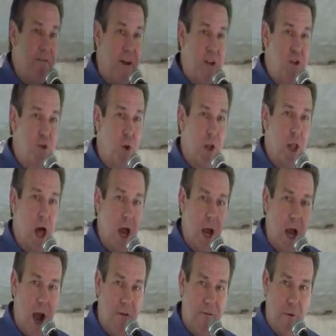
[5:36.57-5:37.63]
federal
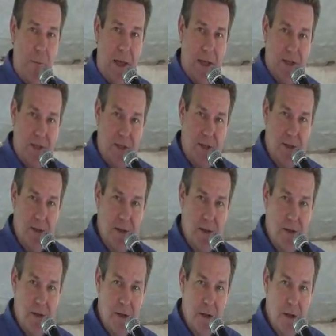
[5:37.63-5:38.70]
government.
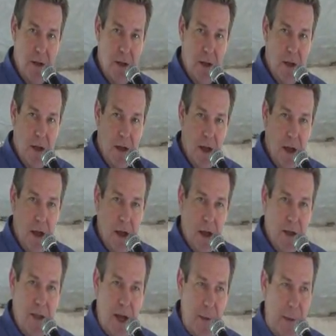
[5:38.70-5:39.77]

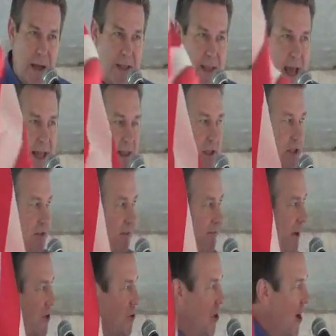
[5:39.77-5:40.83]
Think about that. That's the
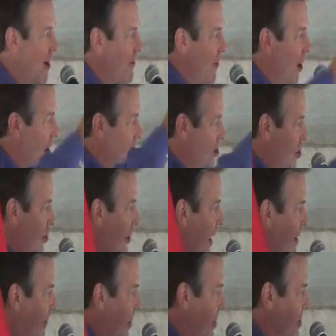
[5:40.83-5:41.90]
federal government on two
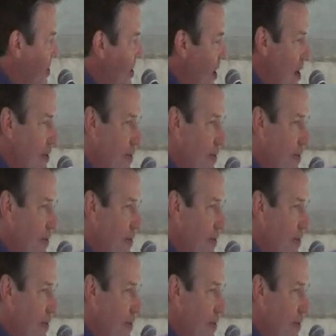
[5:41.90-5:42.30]
levels.